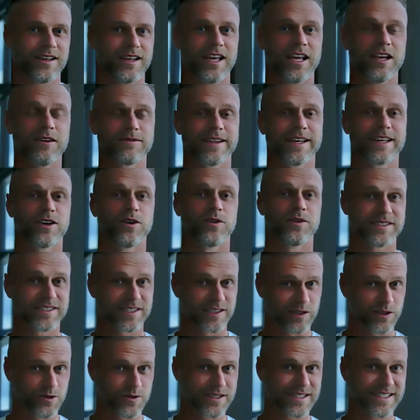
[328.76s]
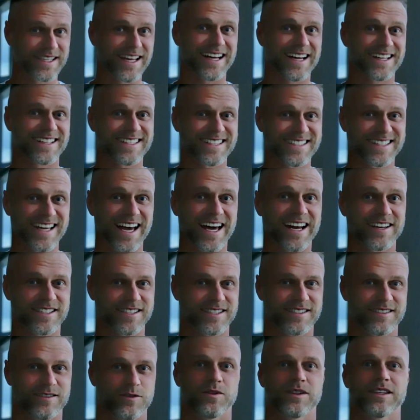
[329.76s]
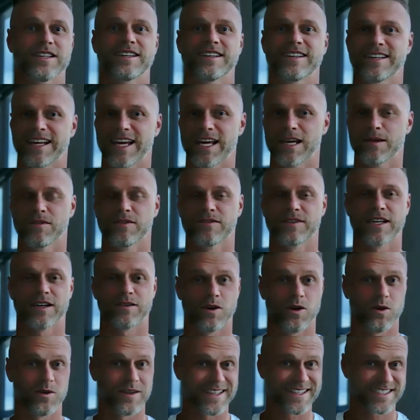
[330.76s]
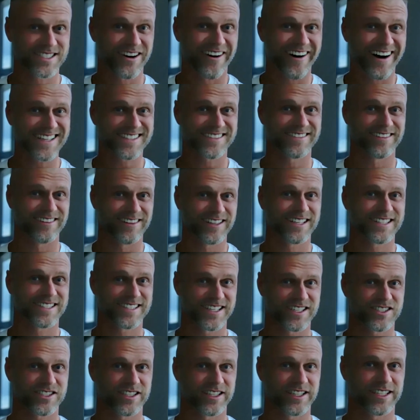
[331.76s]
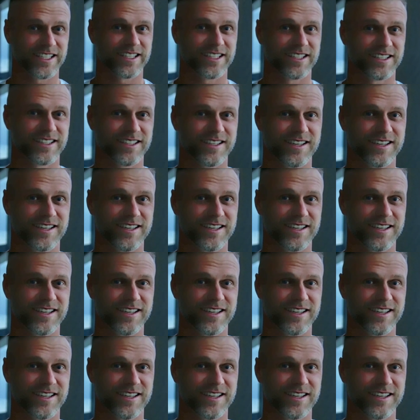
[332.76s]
if they're going to lose that status or the name of their role, their title, essentially.